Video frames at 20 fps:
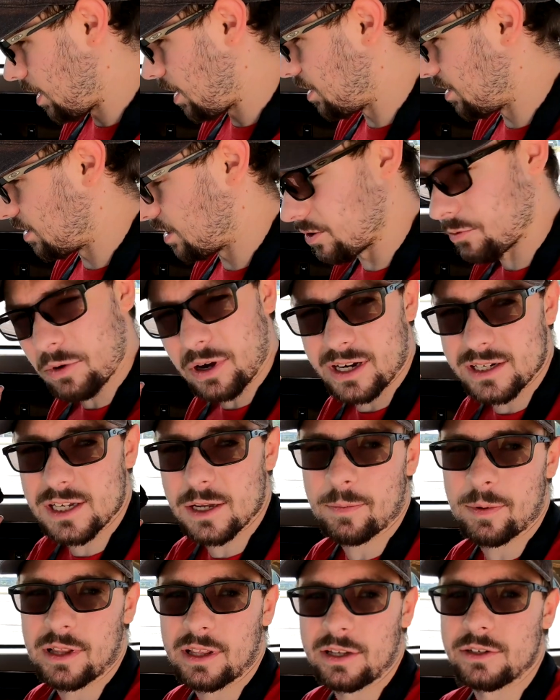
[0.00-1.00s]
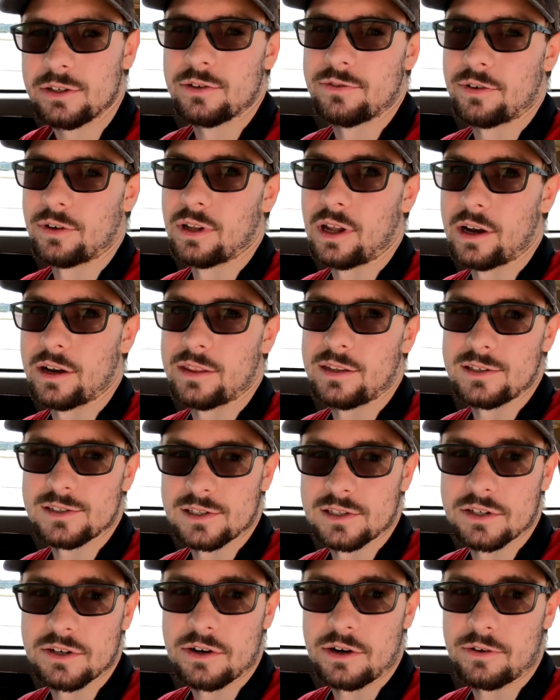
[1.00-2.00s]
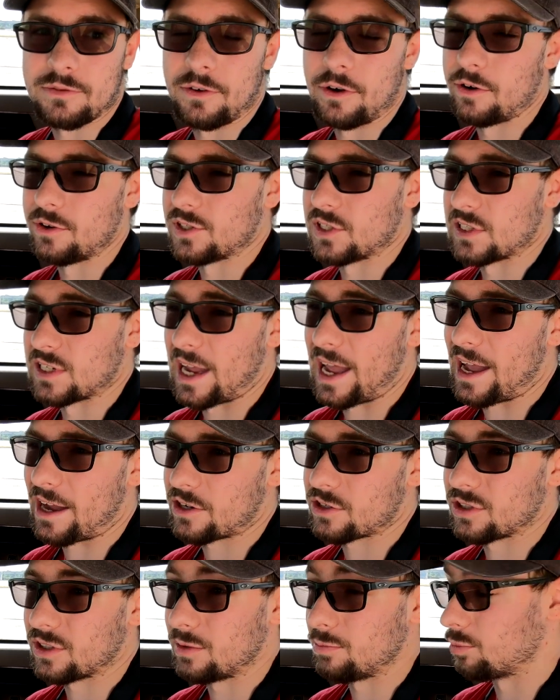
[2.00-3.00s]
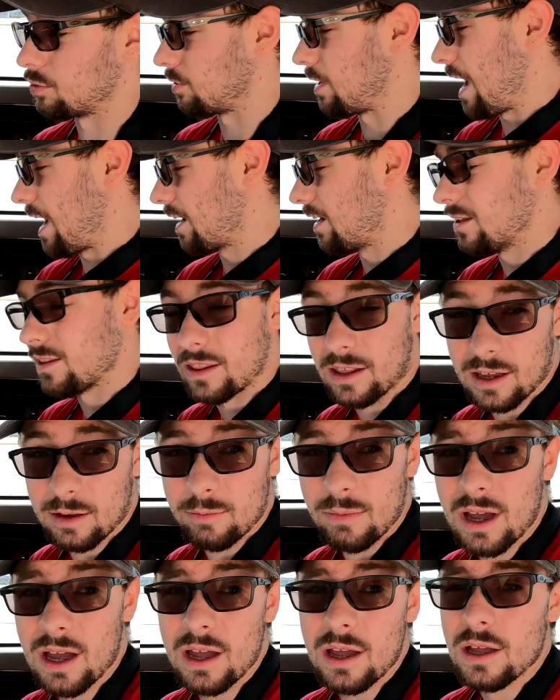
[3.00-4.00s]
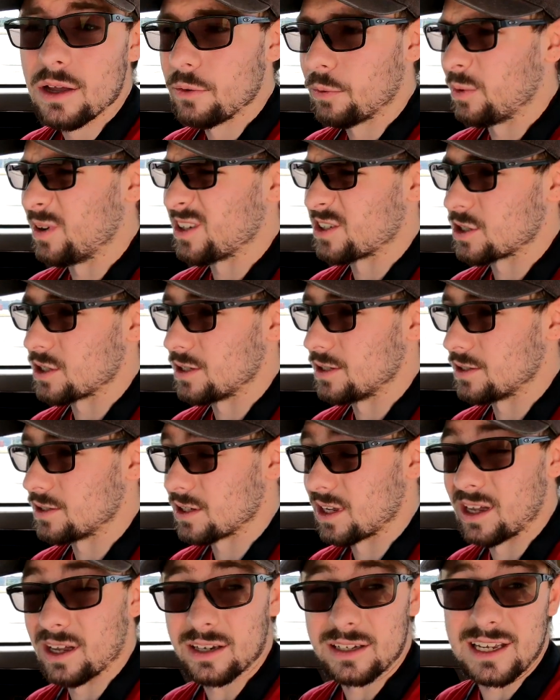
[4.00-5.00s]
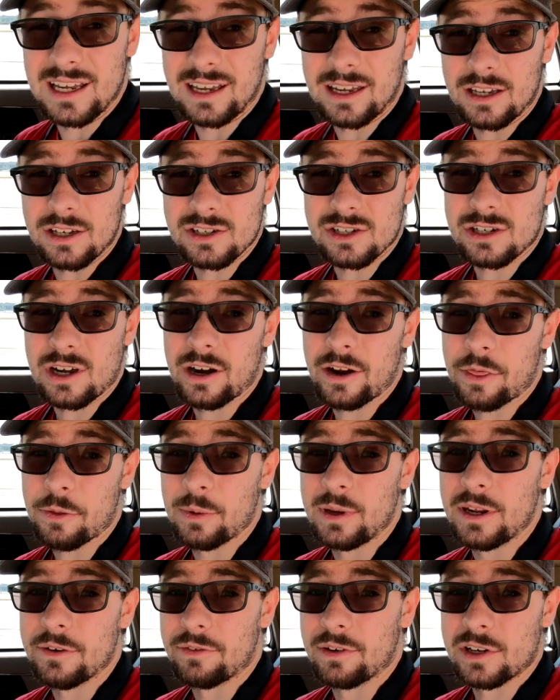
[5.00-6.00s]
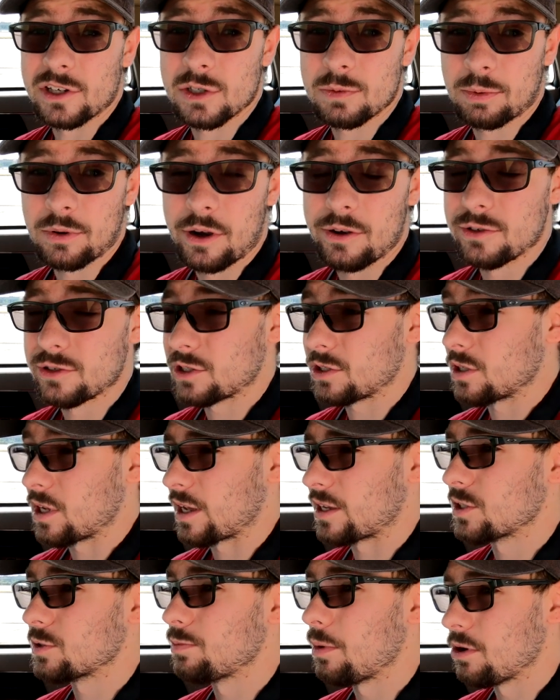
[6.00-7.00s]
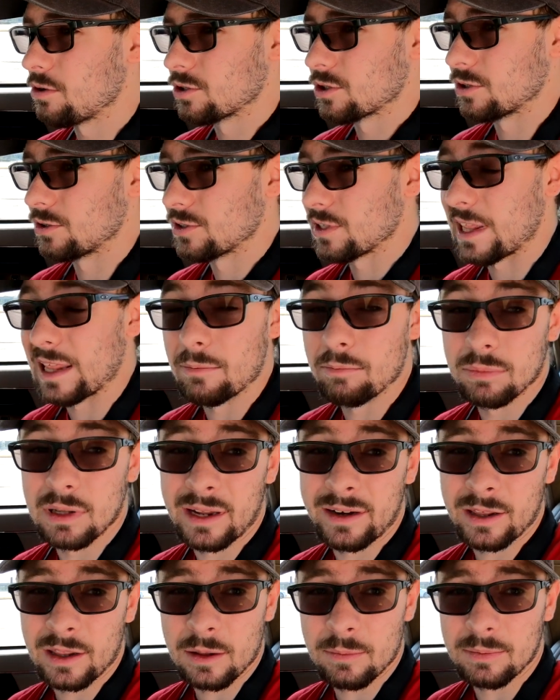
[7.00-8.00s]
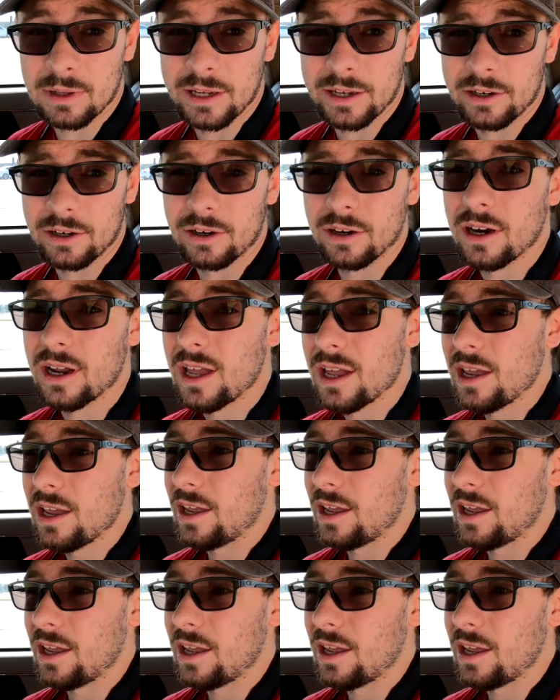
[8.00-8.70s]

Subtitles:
And what I typically do for a lot of these interior photos is I actually bracket them, which is taking a shot at 3 different exposures and then blending them later